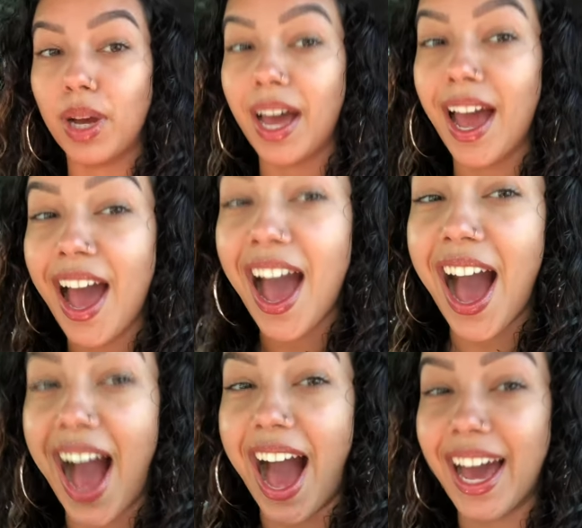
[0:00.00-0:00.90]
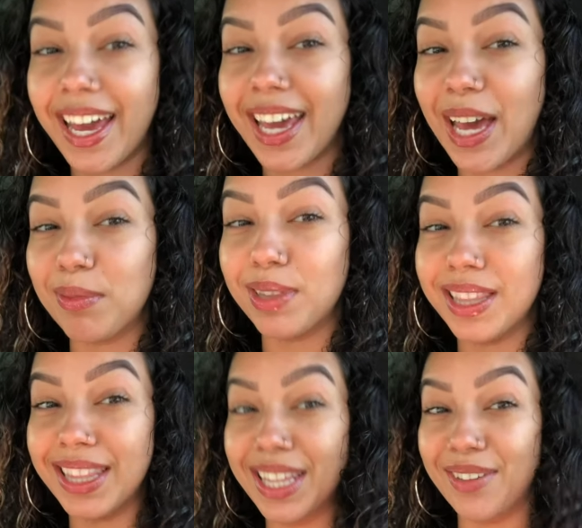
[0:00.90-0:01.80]
But I
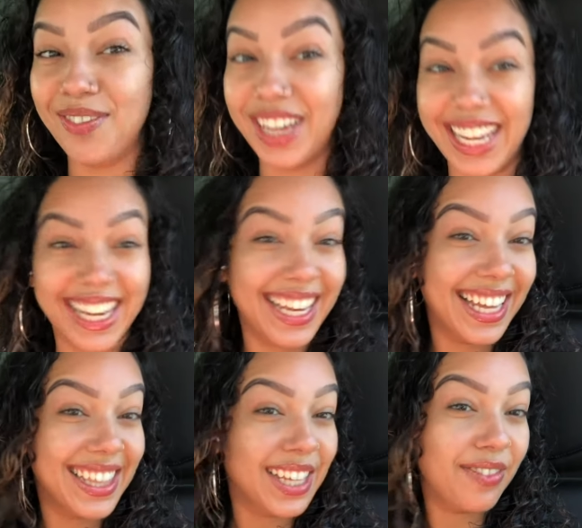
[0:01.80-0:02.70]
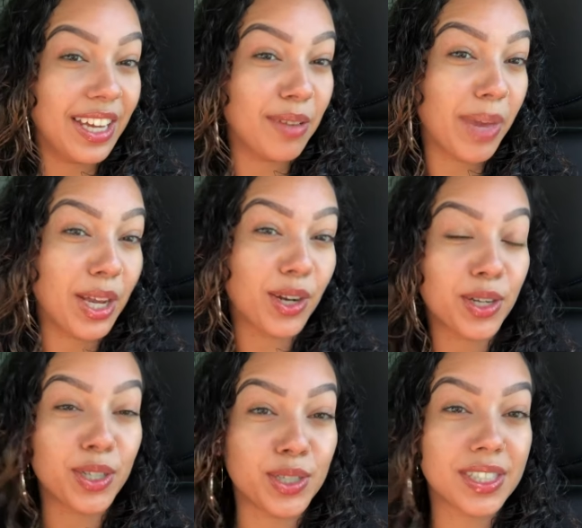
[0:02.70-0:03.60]
am living, living. My
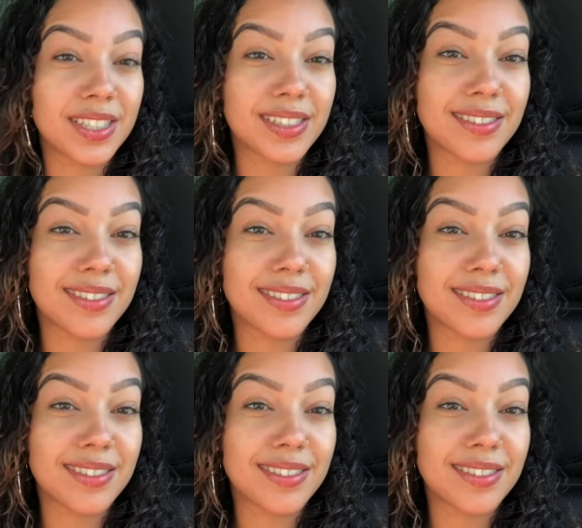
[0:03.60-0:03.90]
curls,